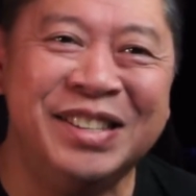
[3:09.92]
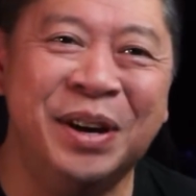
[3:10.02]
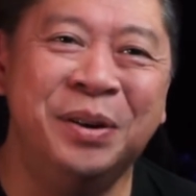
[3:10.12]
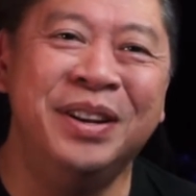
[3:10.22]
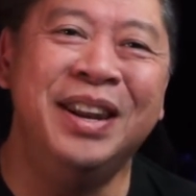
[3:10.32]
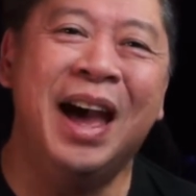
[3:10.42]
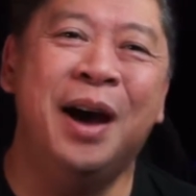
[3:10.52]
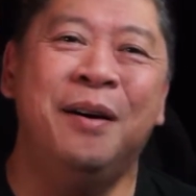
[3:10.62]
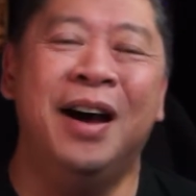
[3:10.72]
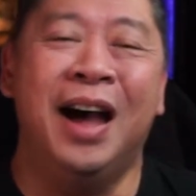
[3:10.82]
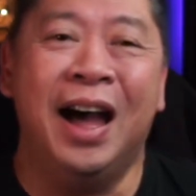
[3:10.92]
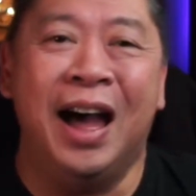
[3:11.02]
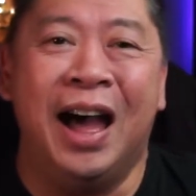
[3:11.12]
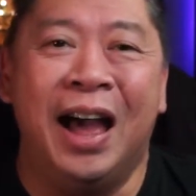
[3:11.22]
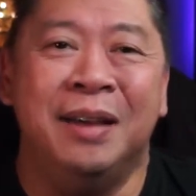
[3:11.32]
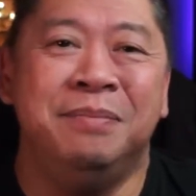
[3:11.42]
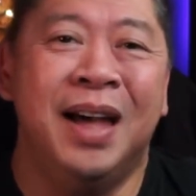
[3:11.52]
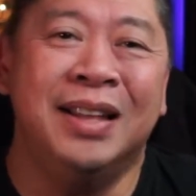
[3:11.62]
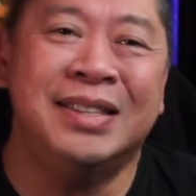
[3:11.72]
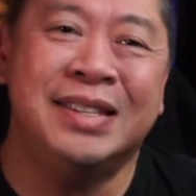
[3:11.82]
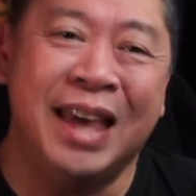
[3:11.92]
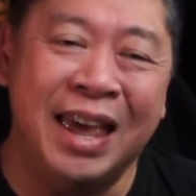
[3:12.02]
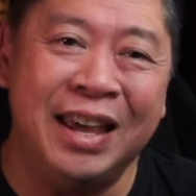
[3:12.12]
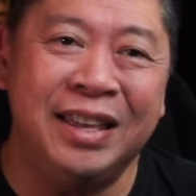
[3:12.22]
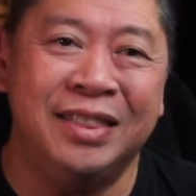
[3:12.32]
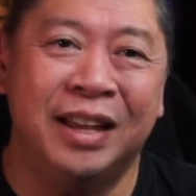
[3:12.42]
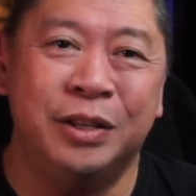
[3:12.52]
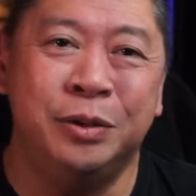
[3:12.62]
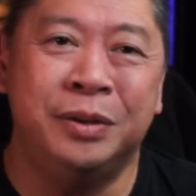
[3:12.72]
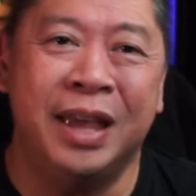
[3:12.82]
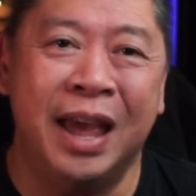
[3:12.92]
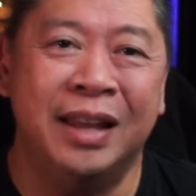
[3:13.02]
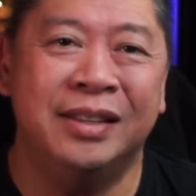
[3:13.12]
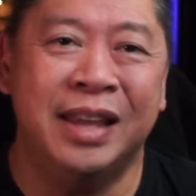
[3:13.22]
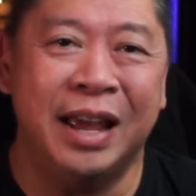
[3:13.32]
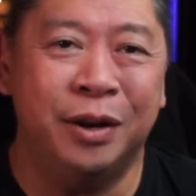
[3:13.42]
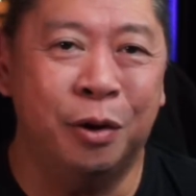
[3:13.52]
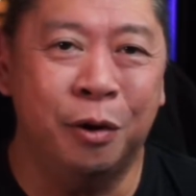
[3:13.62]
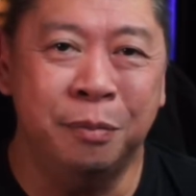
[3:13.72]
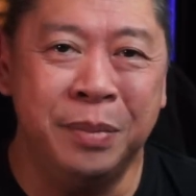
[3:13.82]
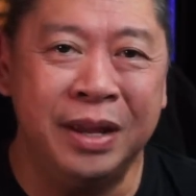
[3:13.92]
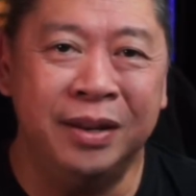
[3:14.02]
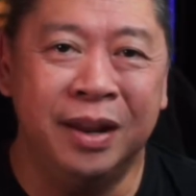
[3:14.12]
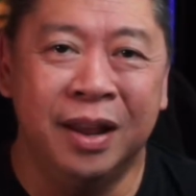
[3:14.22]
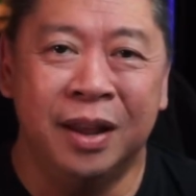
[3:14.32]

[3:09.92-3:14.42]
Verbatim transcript: so now I'm not saying that you can't date or meet